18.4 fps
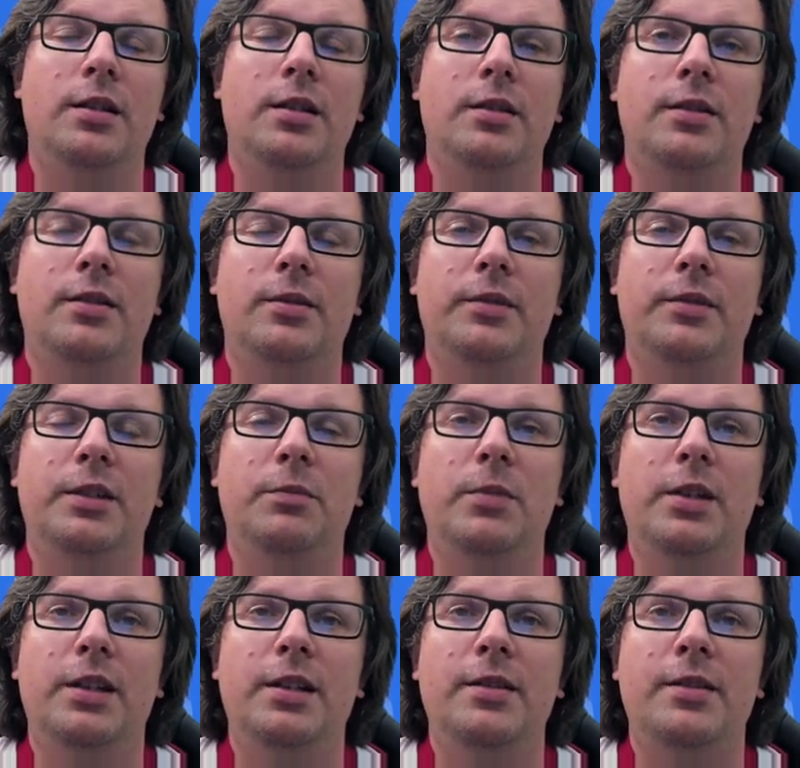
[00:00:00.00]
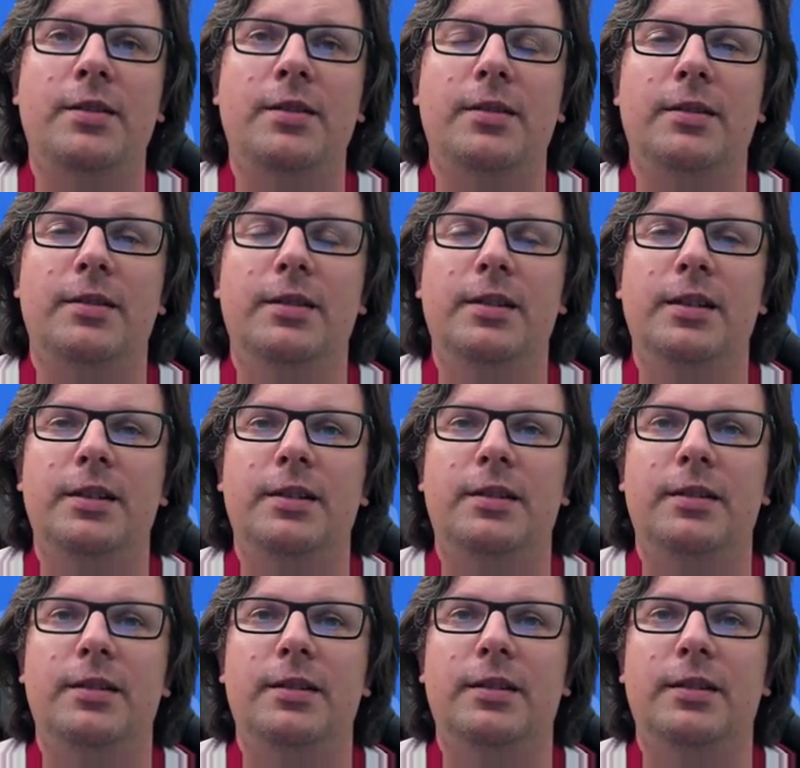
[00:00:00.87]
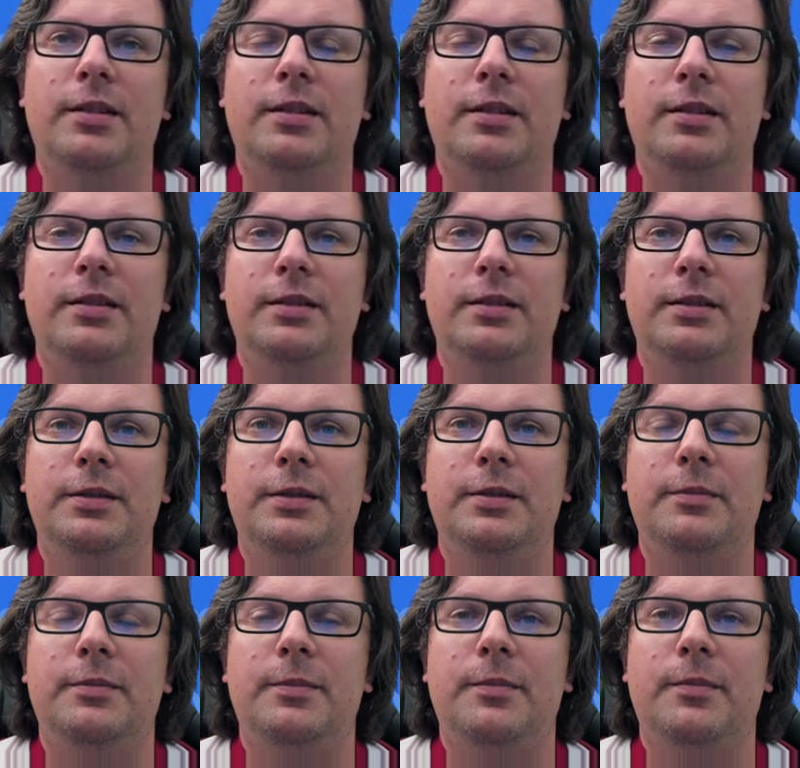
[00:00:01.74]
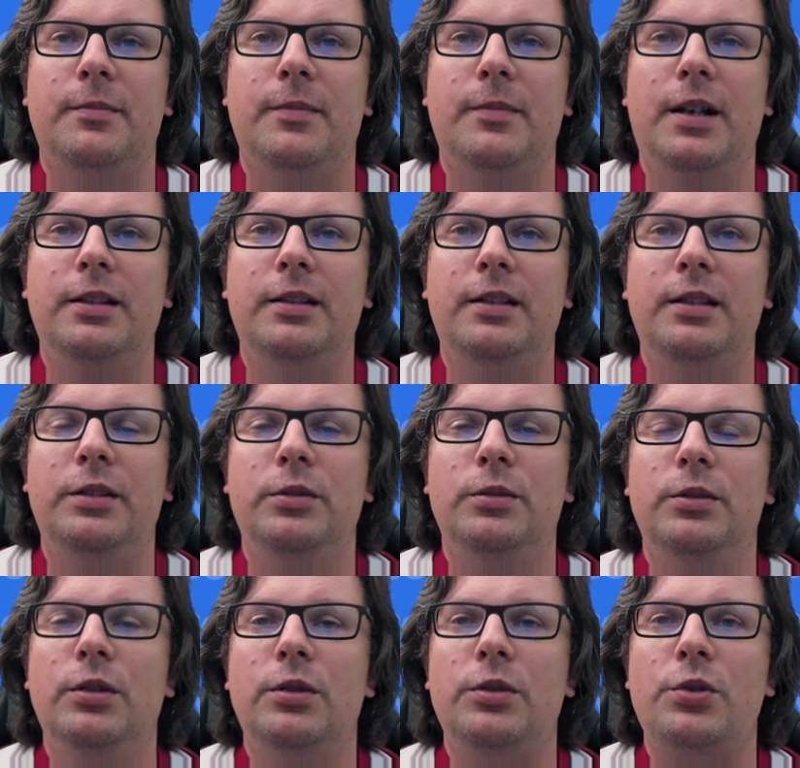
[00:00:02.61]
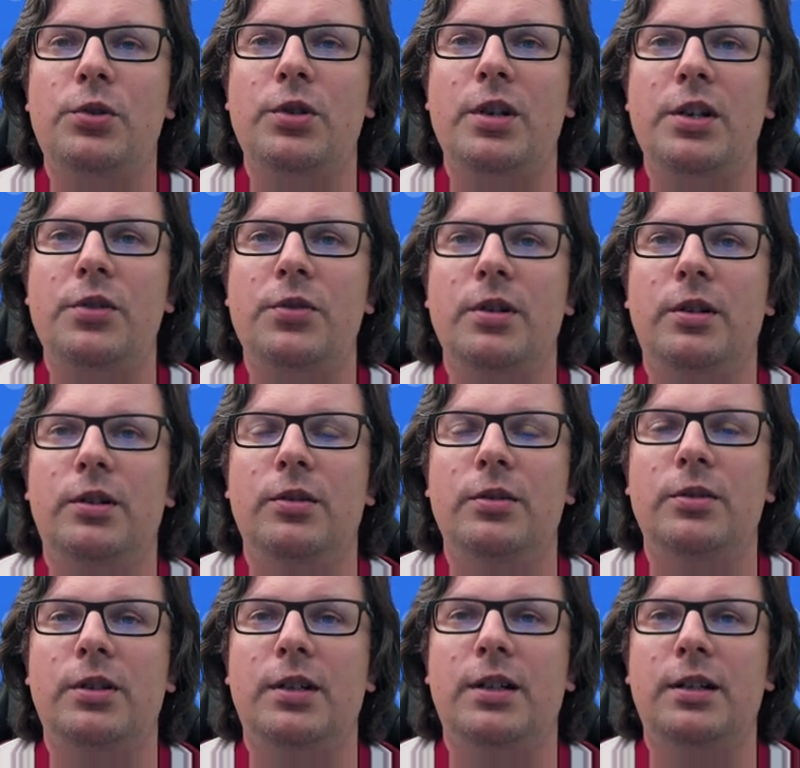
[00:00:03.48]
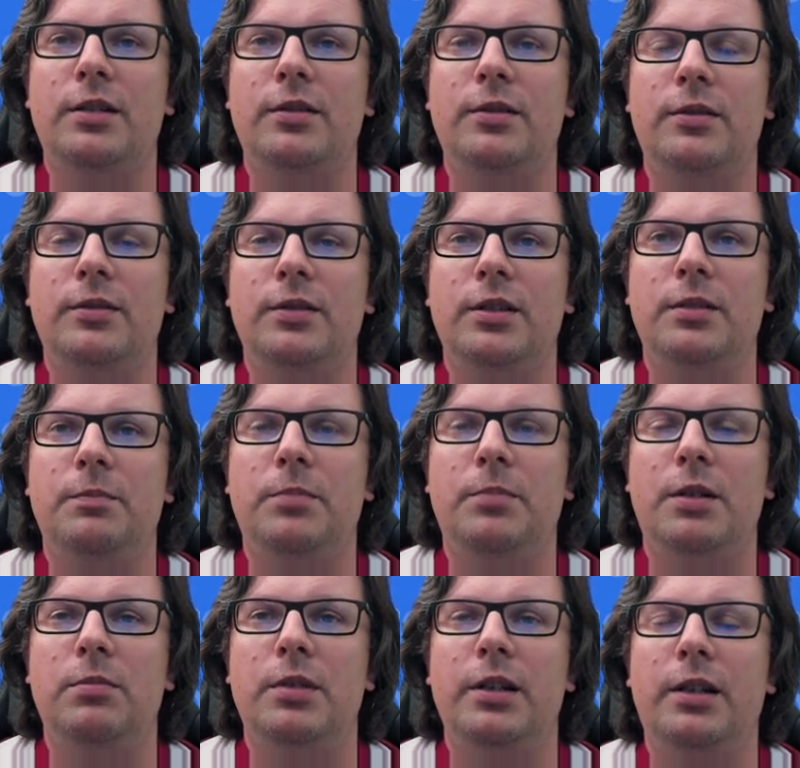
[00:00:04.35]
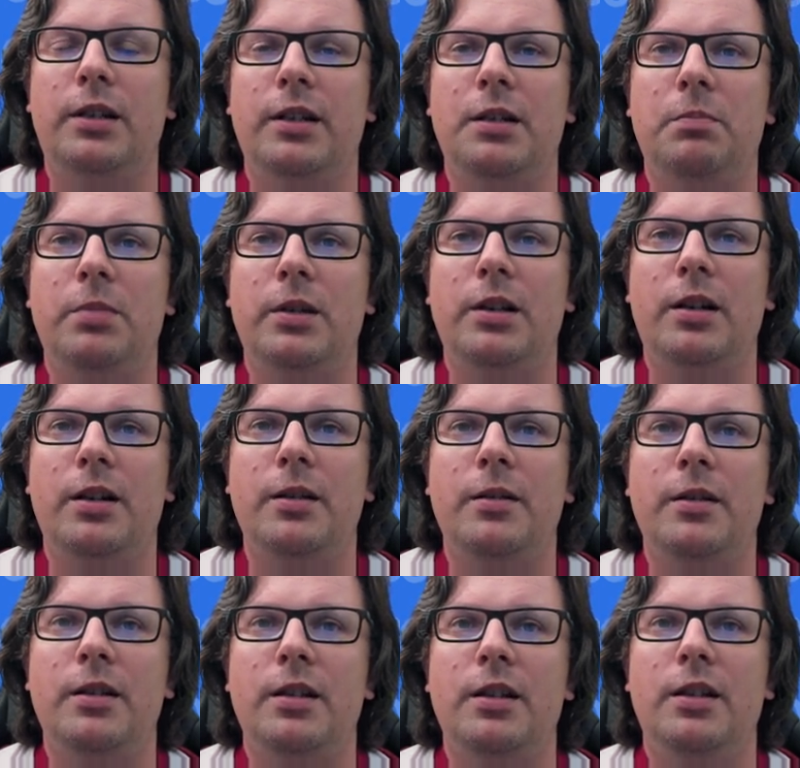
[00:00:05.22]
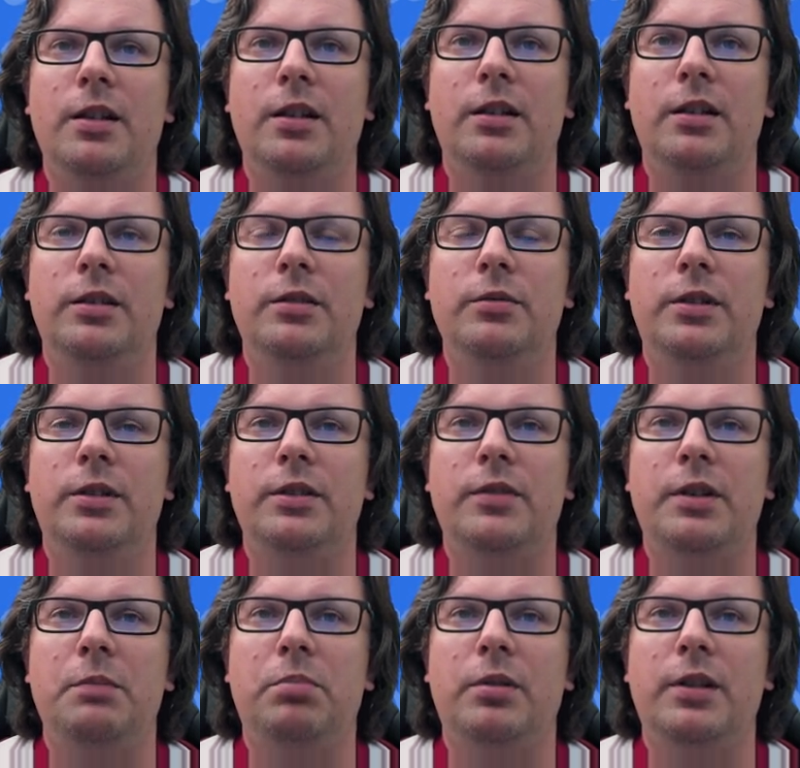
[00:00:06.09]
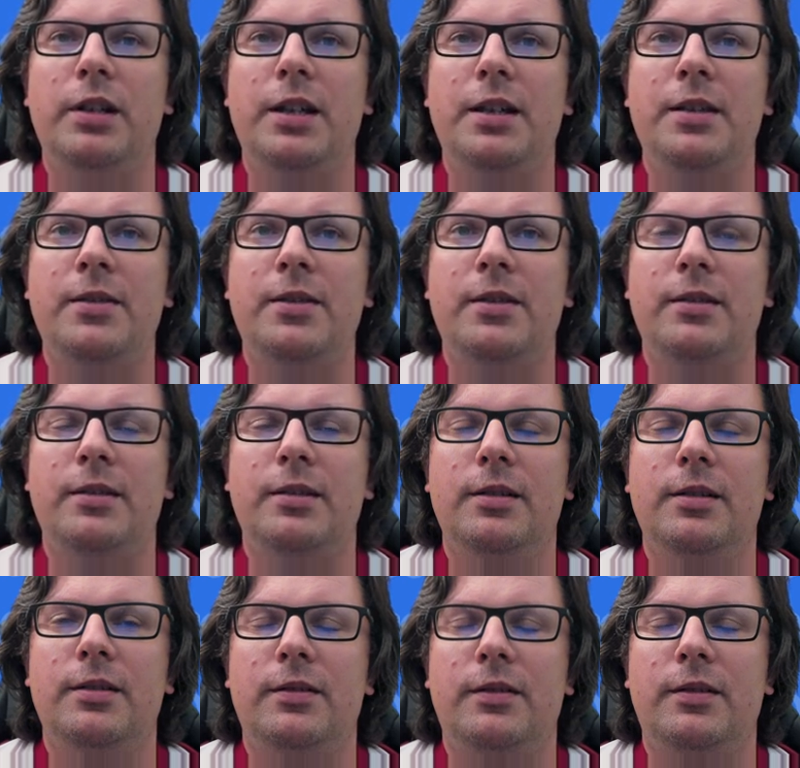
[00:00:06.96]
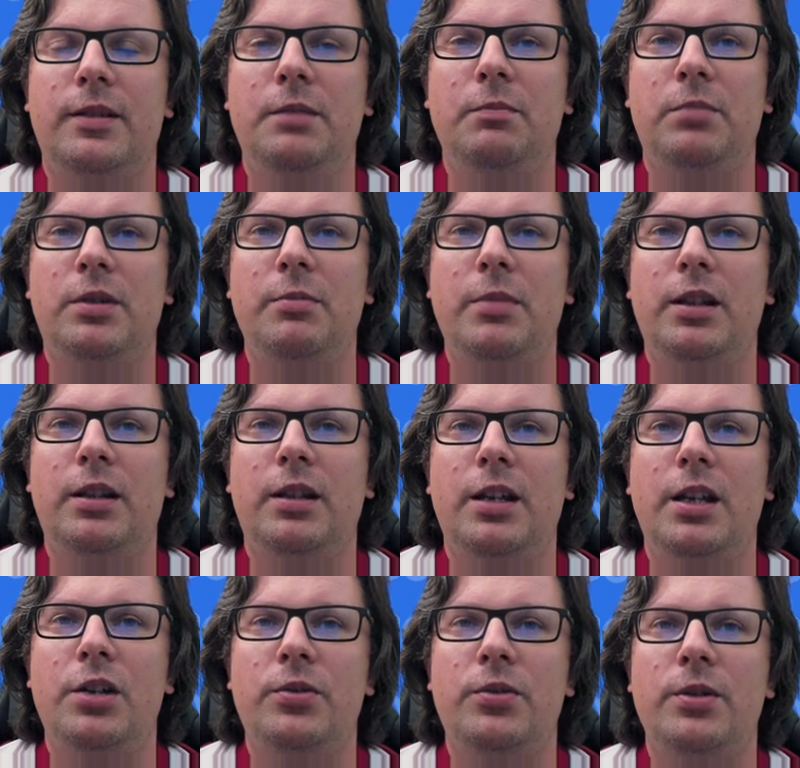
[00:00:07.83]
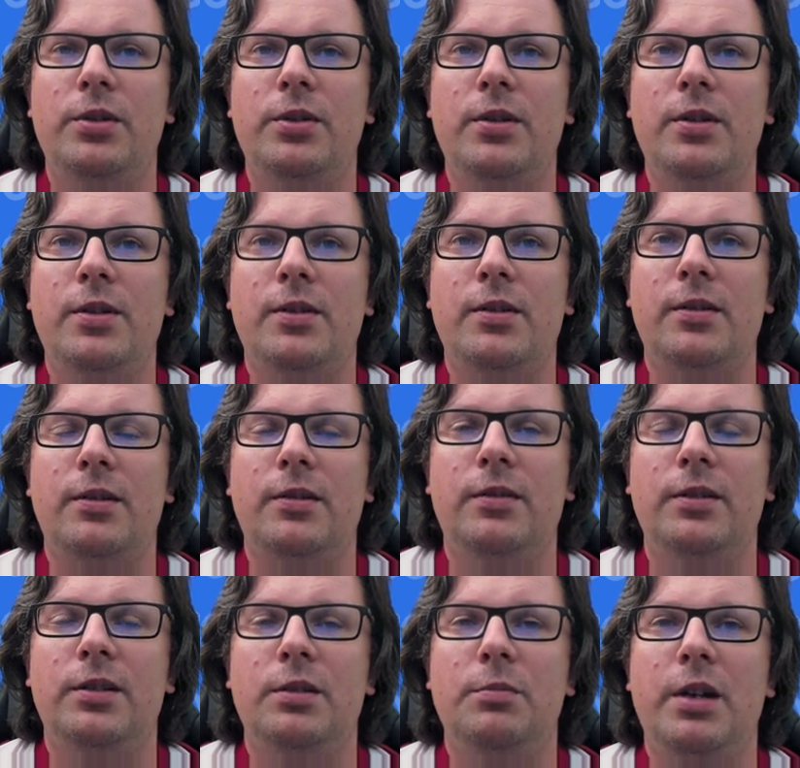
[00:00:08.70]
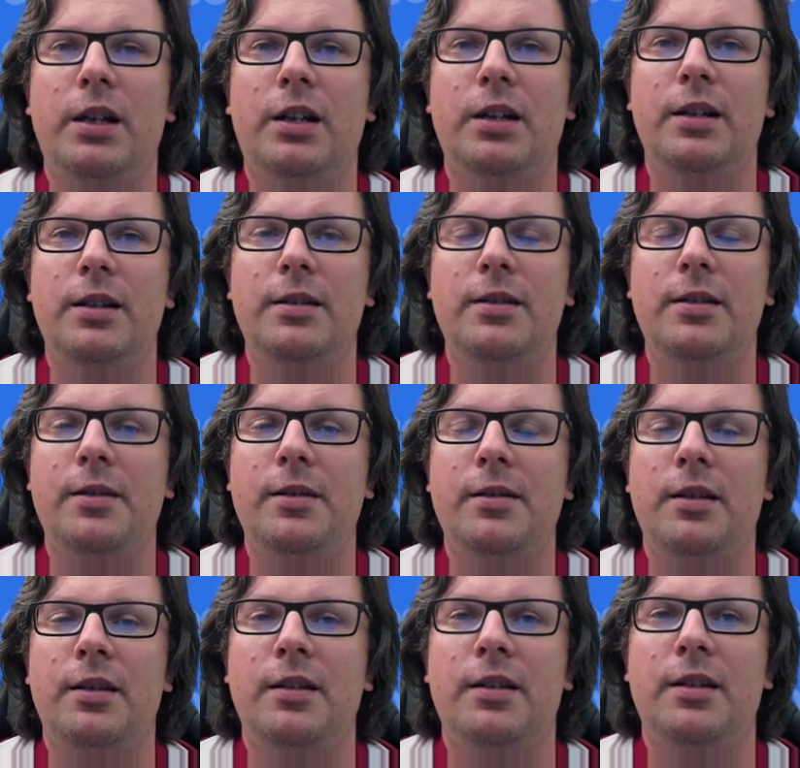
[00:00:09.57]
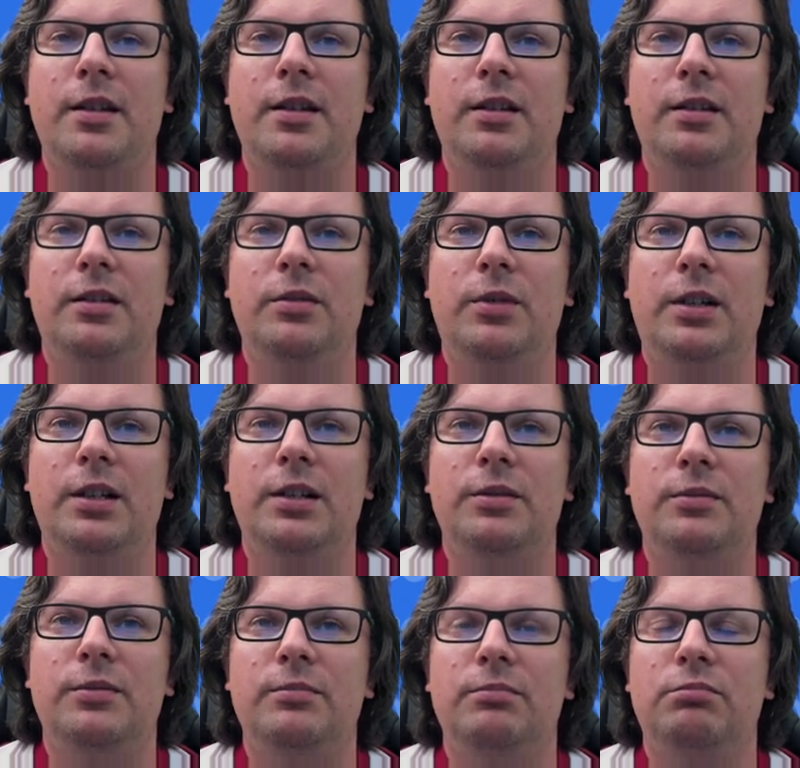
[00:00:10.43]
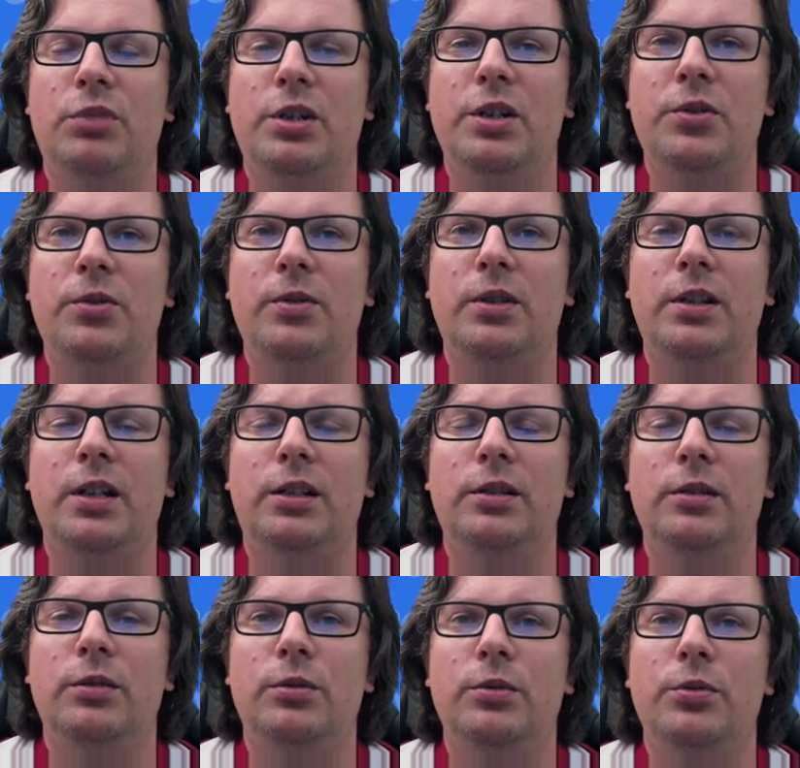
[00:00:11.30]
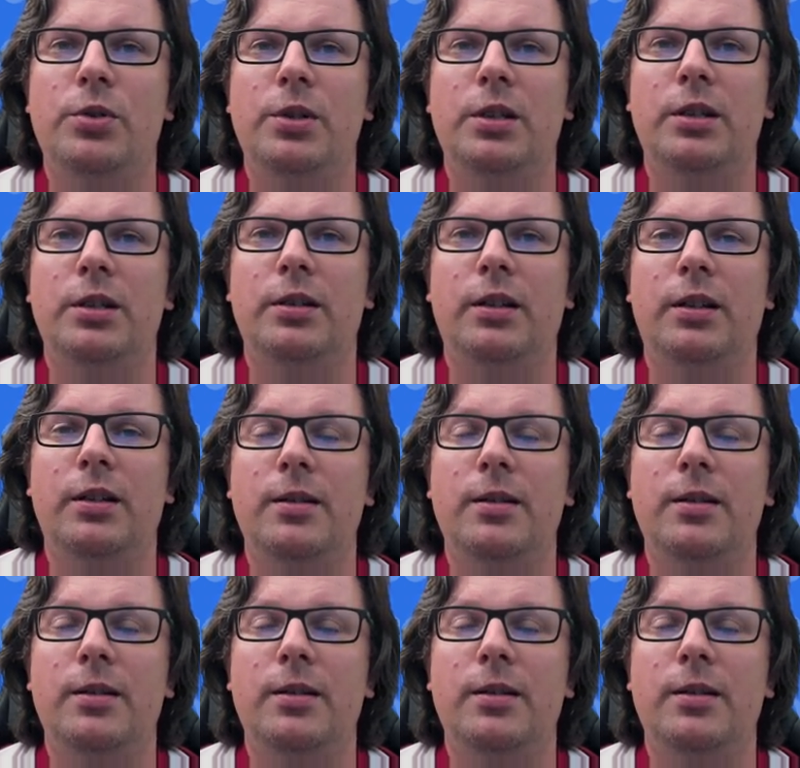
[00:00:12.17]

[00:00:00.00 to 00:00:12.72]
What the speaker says: So it means that until you don't change the contract on the public API, you can replace the implementations on the backends, you can change the technology and